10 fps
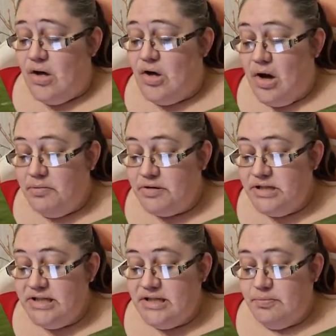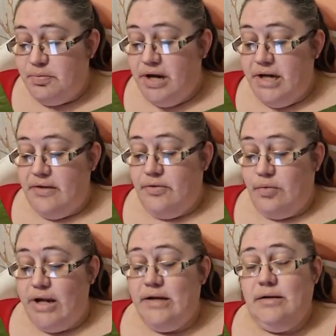Compost needs to break the
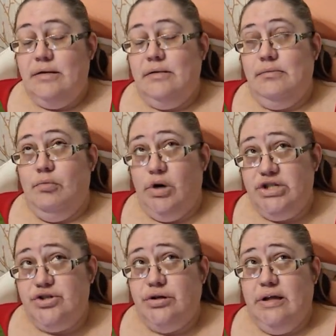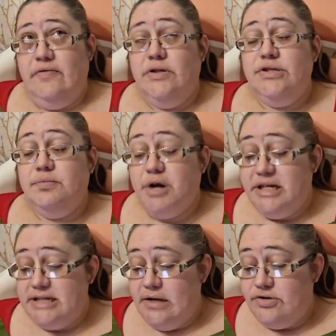right moisture level to
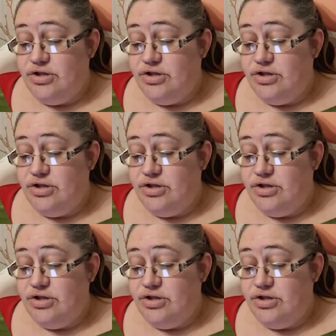break down,